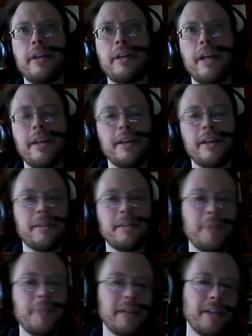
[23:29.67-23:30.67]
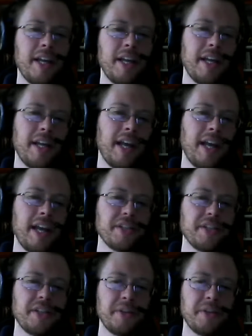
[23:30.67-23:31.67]
man, as
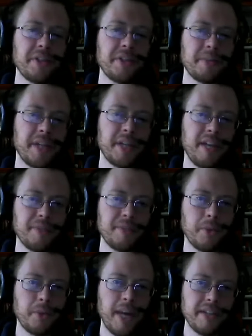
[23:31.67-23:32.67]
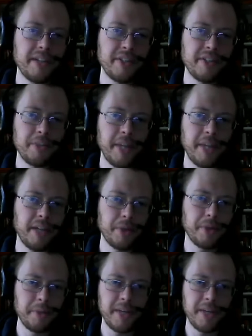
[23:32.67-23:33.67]
I do this, I'm going to have to wax into my
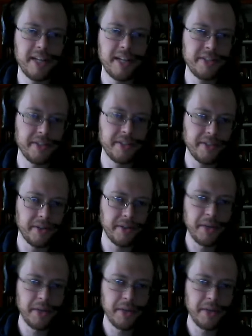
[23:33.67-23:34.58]
Ed Greenwood accent. So